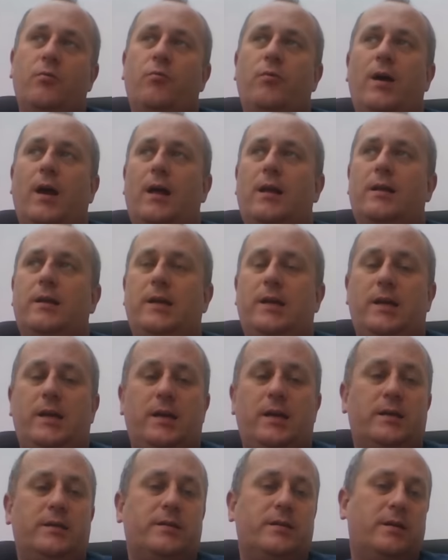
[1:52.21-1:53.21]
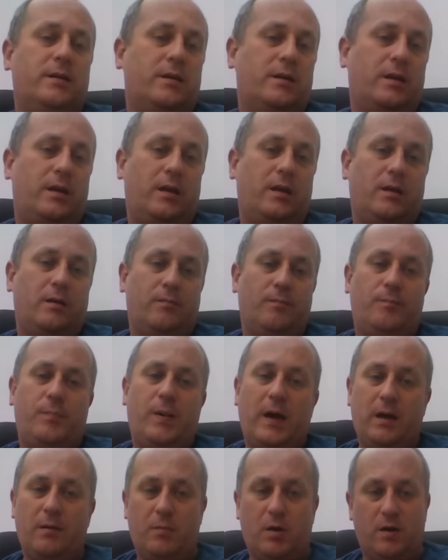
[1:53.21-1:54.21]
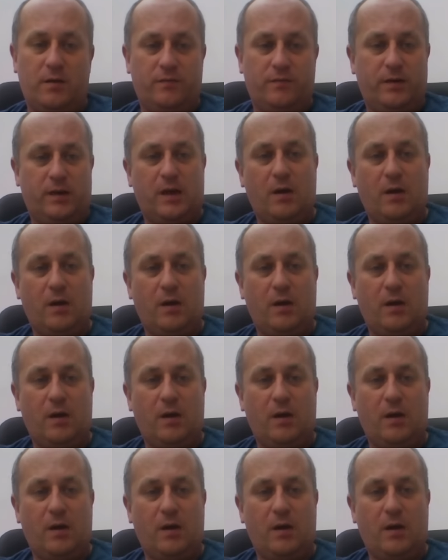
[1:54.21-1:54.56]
Reality is pay them off,